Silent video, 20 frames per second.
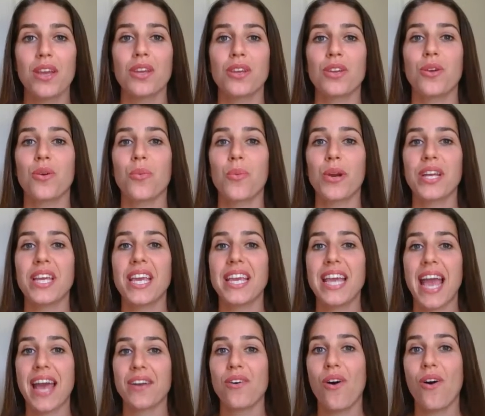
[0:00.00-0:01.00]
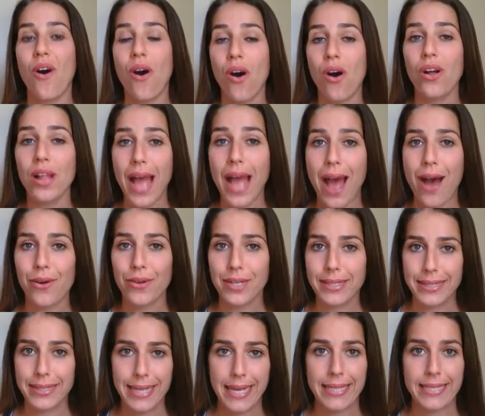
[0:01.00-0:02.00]
you're working at all-out
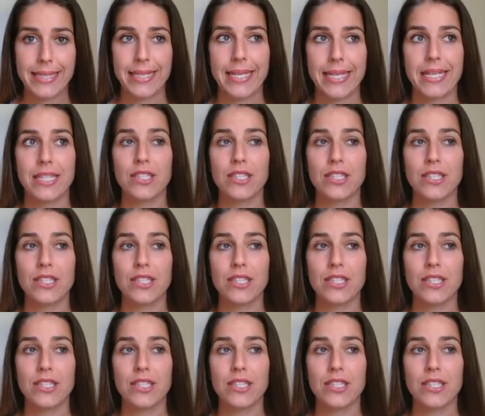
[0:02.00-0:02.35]
intensity.